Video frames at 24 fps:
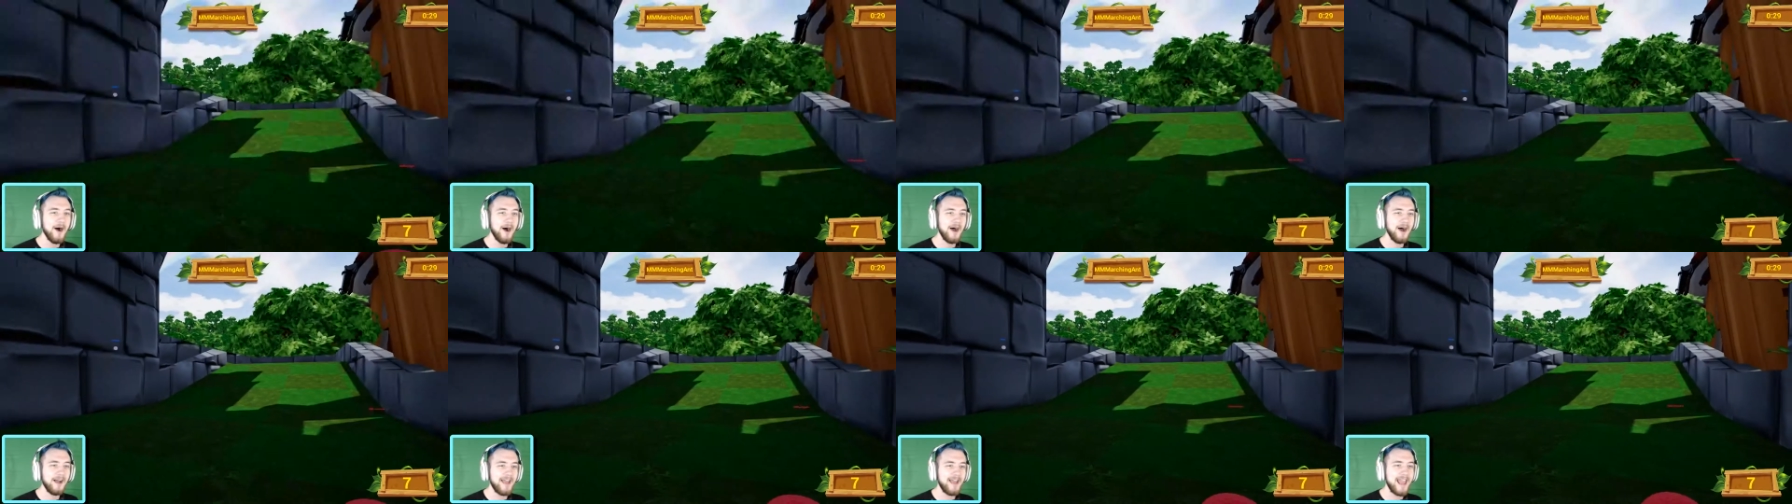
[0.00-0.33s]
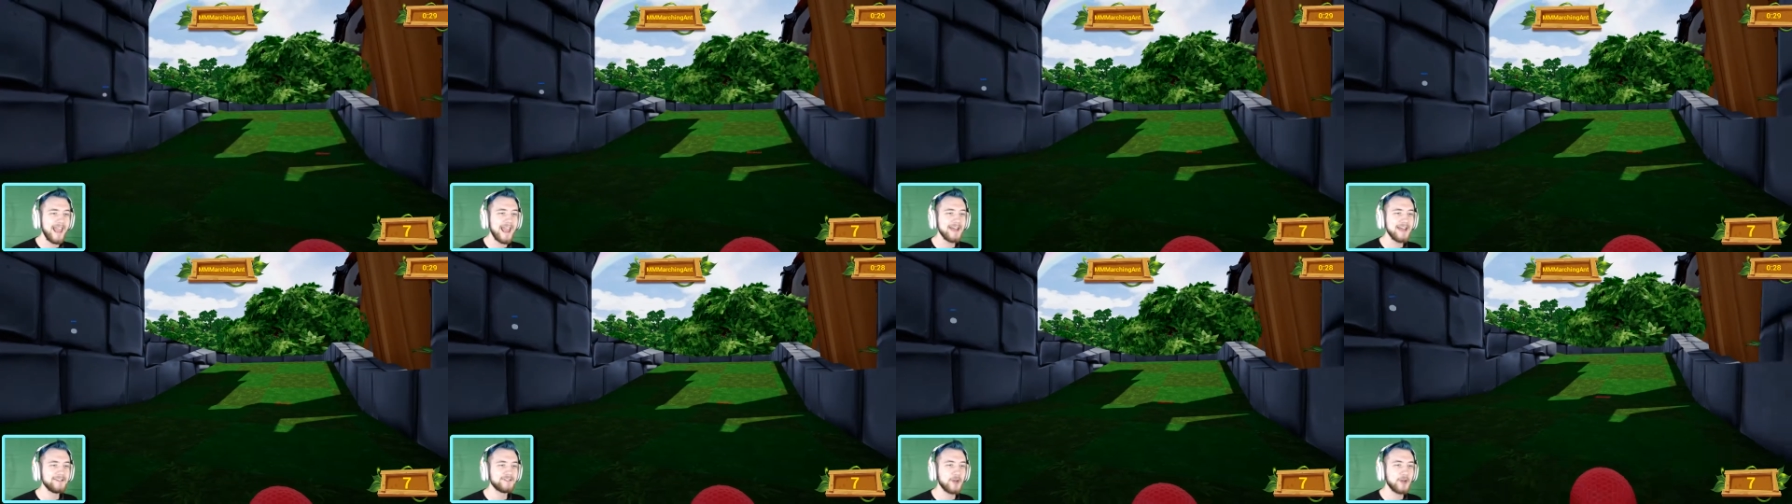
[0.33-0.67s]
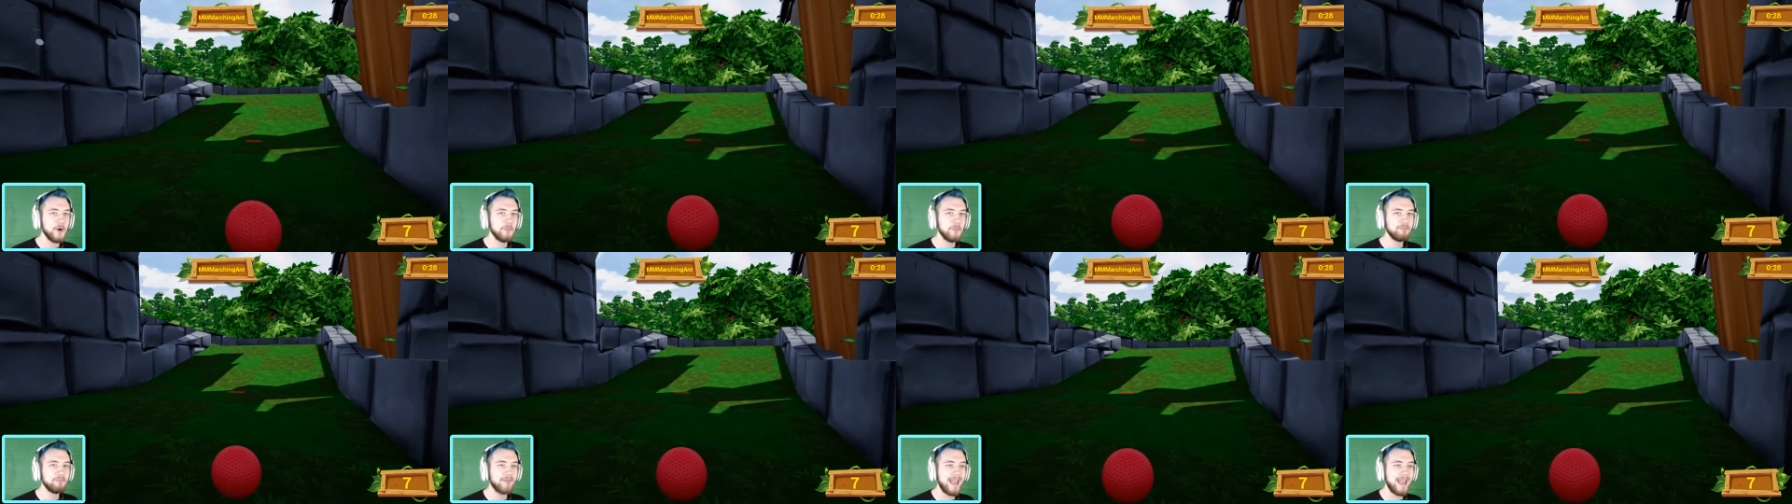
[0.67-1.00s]
Uh,
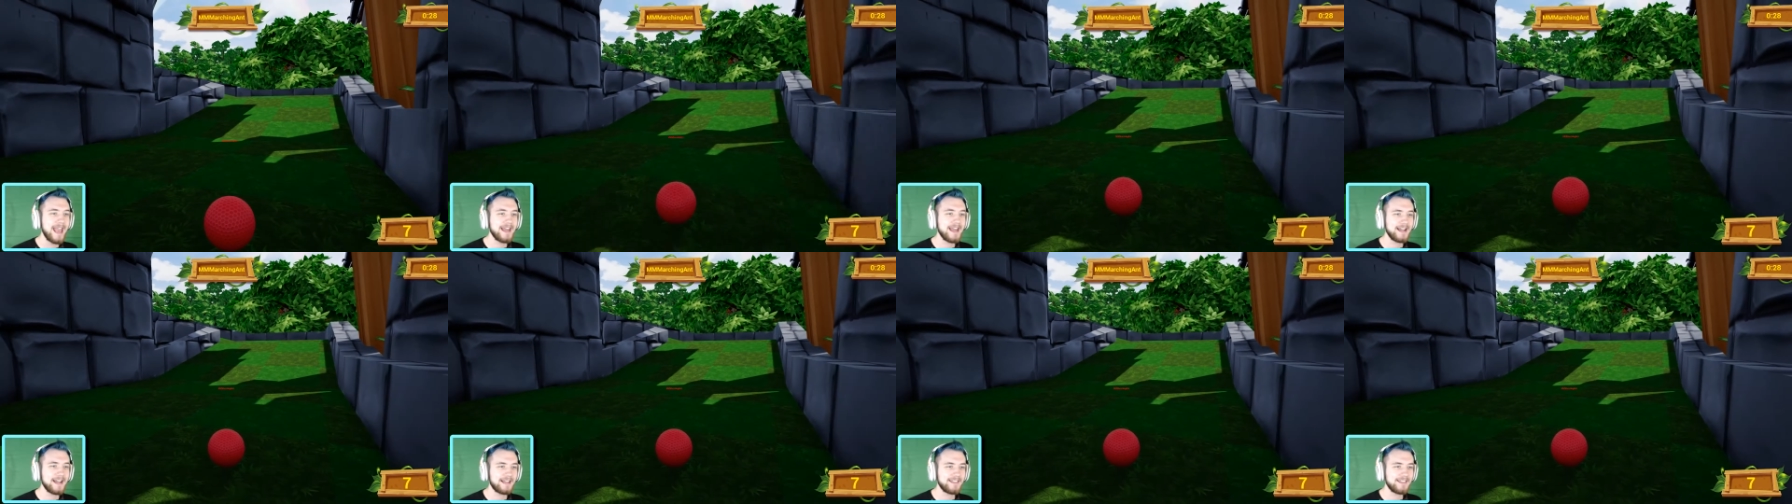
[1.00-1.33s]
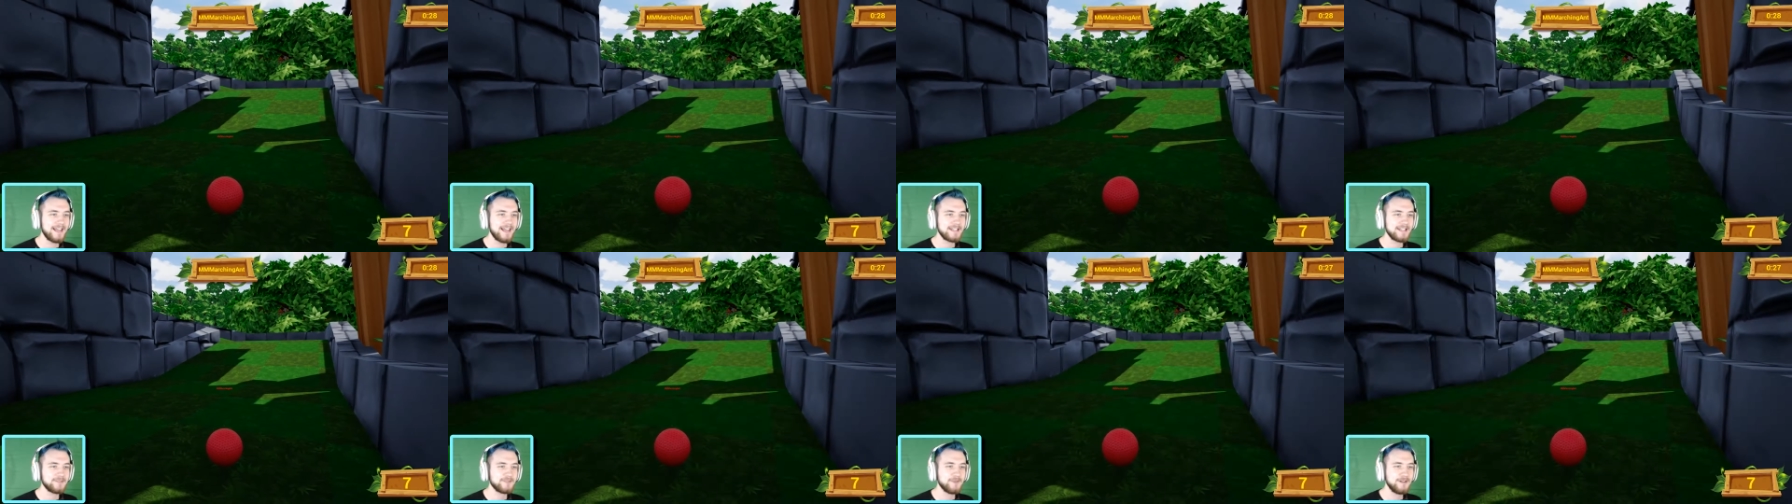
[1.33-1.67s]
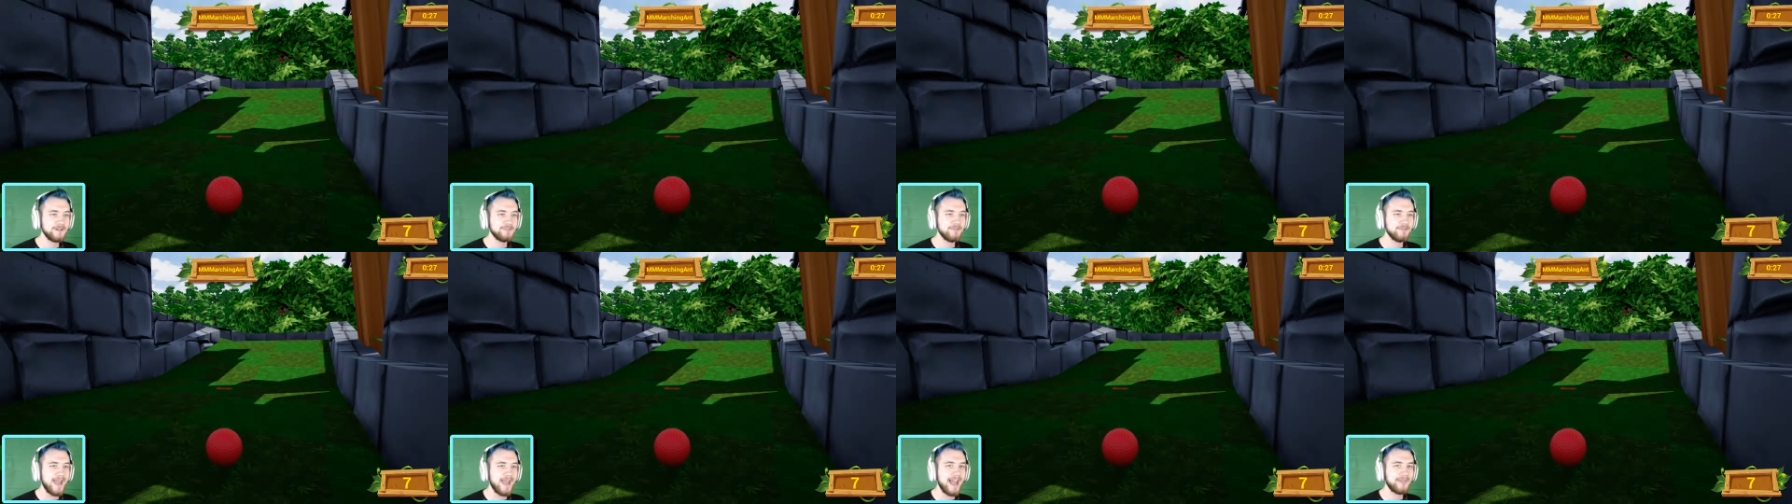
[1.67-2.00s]
Ant, don't panic.
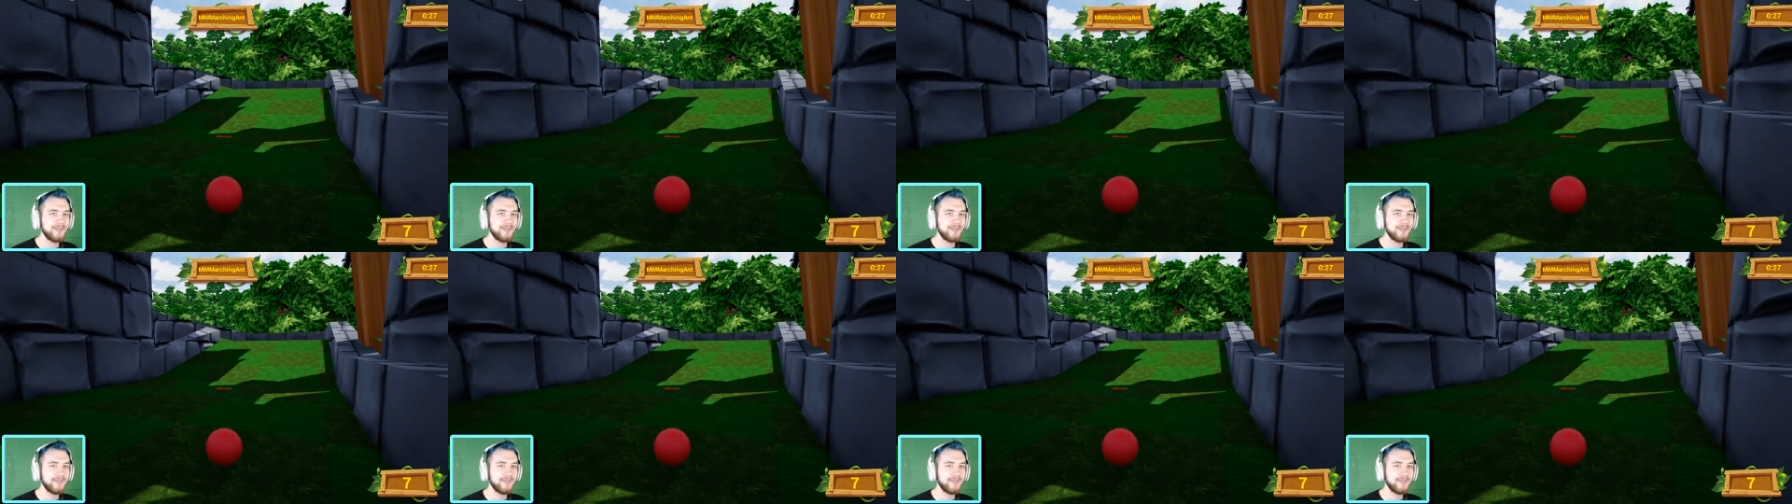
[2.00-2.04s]
That's when